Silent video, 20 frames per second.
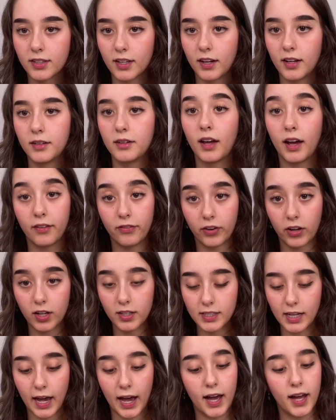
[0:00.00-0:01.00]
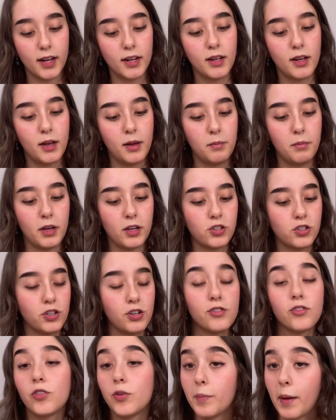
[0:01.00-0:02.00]
on, I forgot to add, make sure
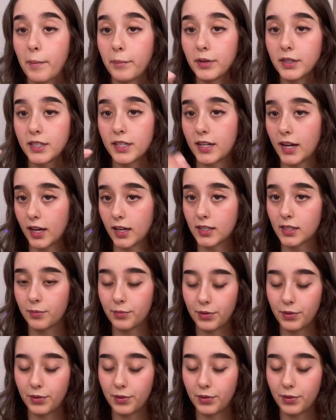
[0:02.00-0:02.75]
you remember to take some